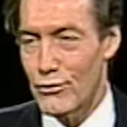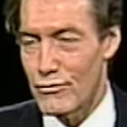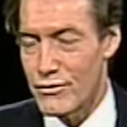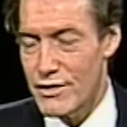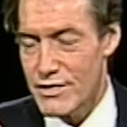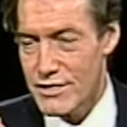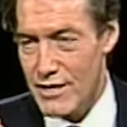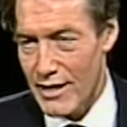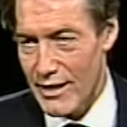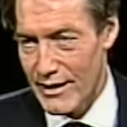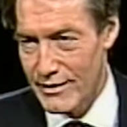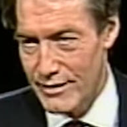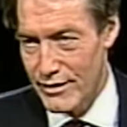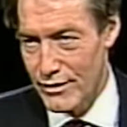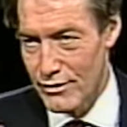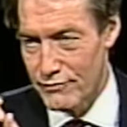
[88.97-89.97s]
you, this
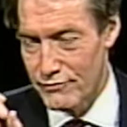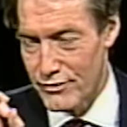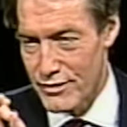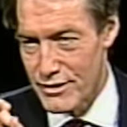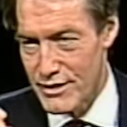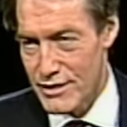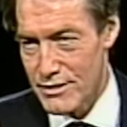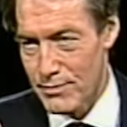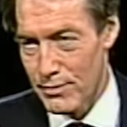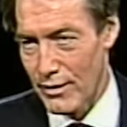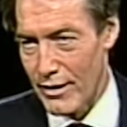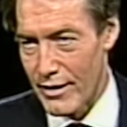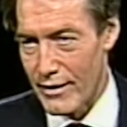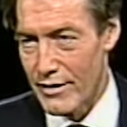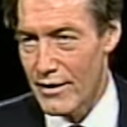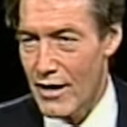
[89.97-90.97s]
idea for this
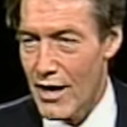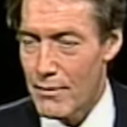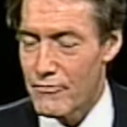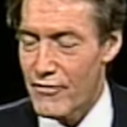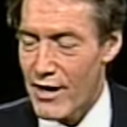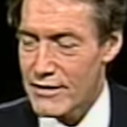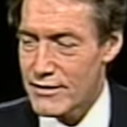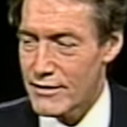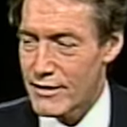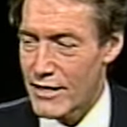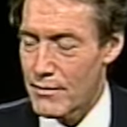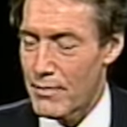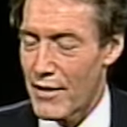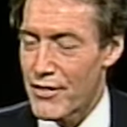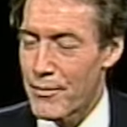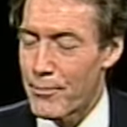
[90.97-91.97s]
play? I'm
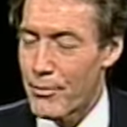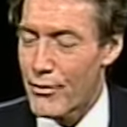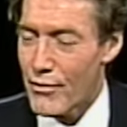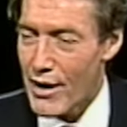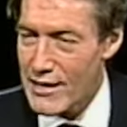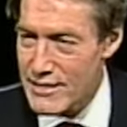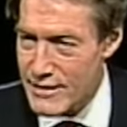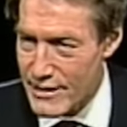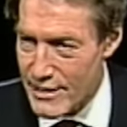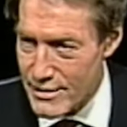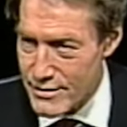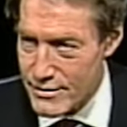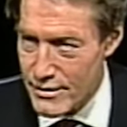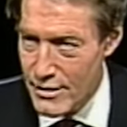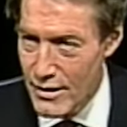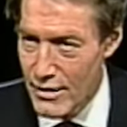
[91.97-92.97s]
fascinated by the
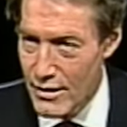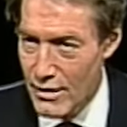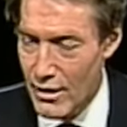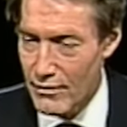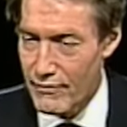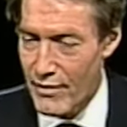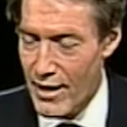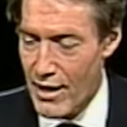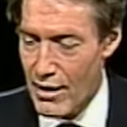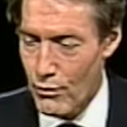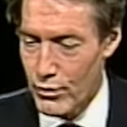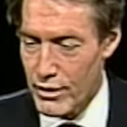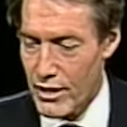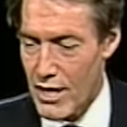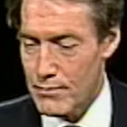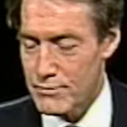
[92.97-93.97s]
process of how
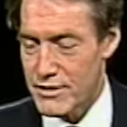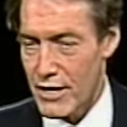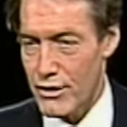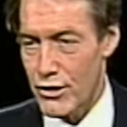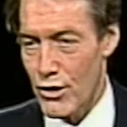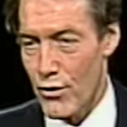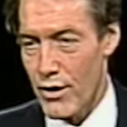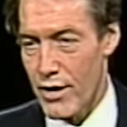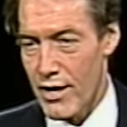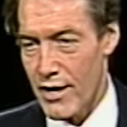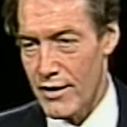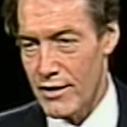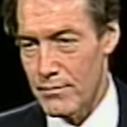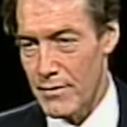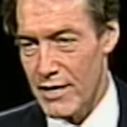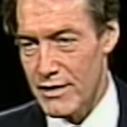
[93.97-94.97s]
what comes out of your
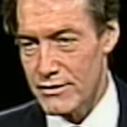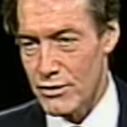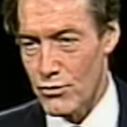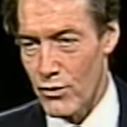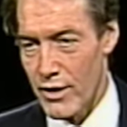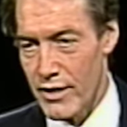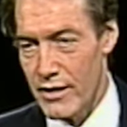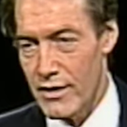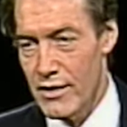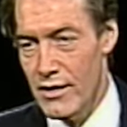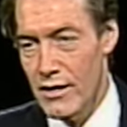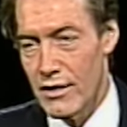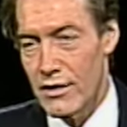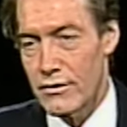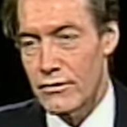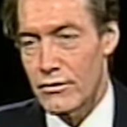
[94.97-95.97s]
head and makes its way
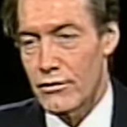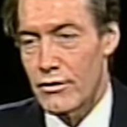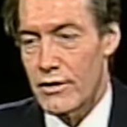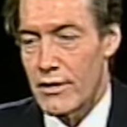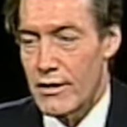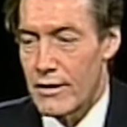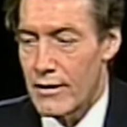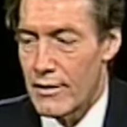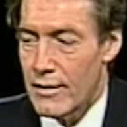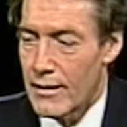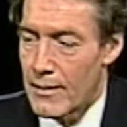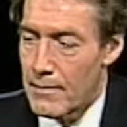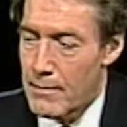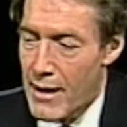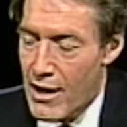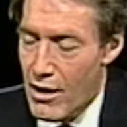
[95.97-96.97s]
into the
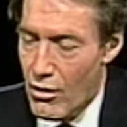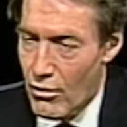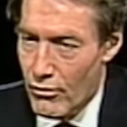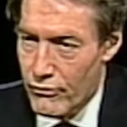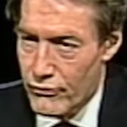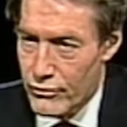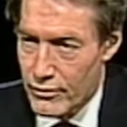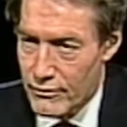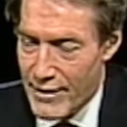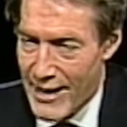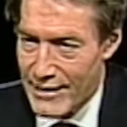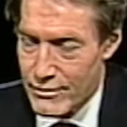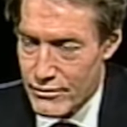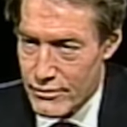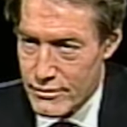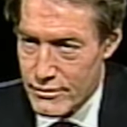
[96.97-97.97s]
uh, mouths of
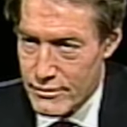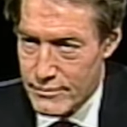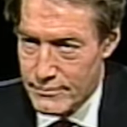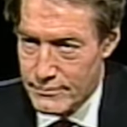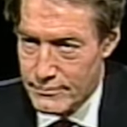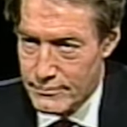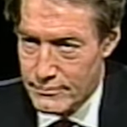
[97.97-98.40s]
actors.